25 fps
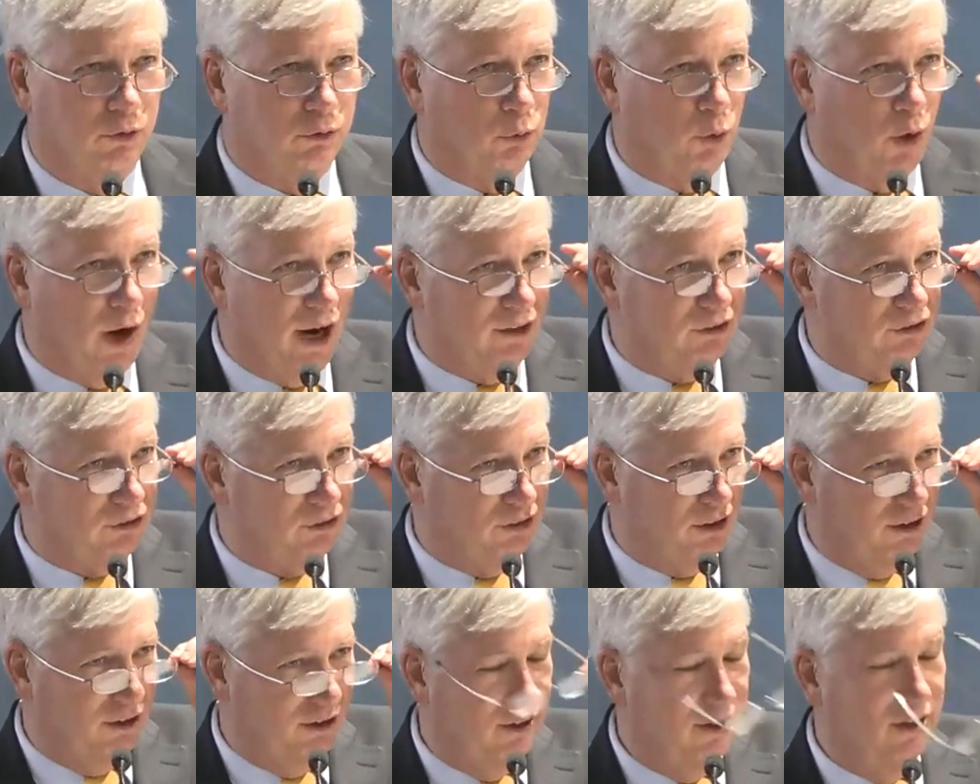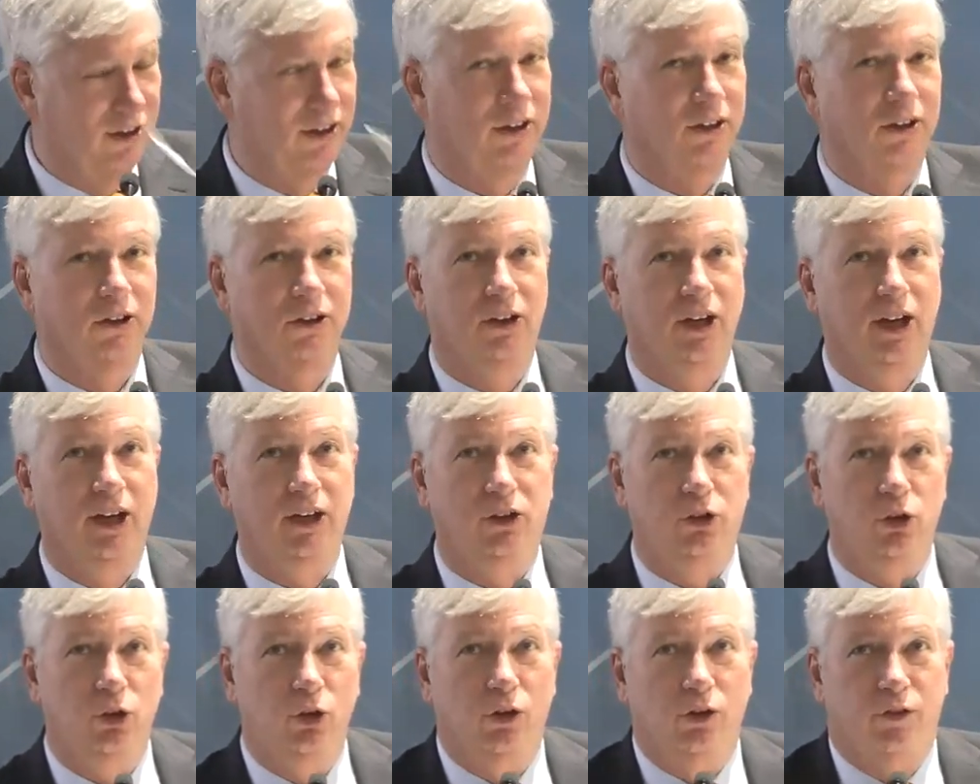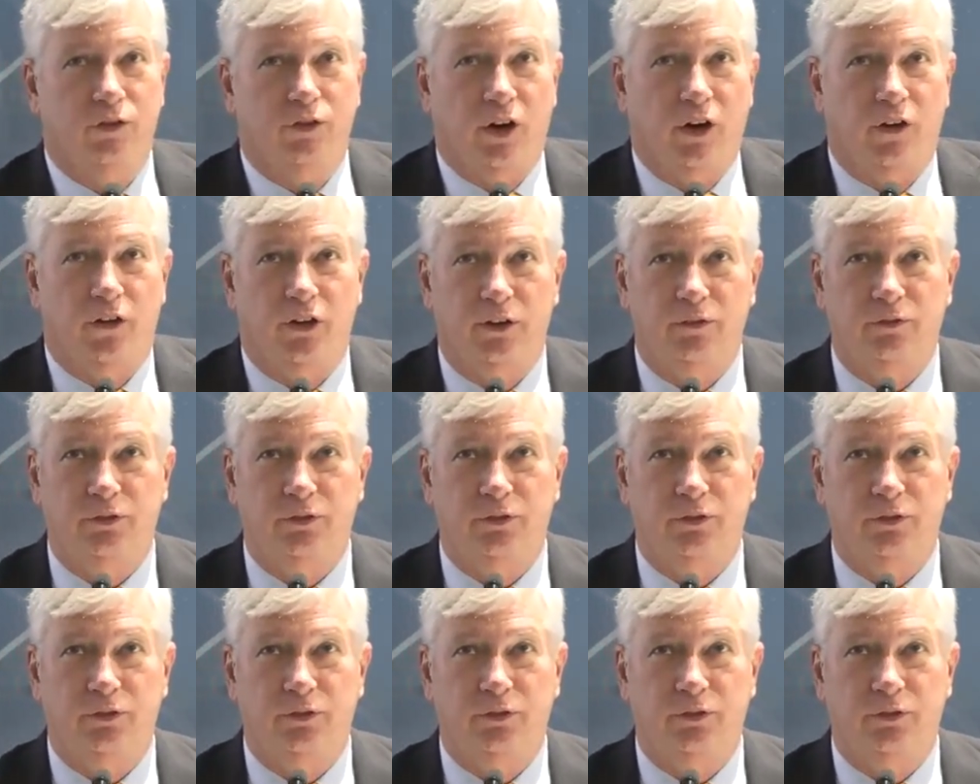of West, day two of our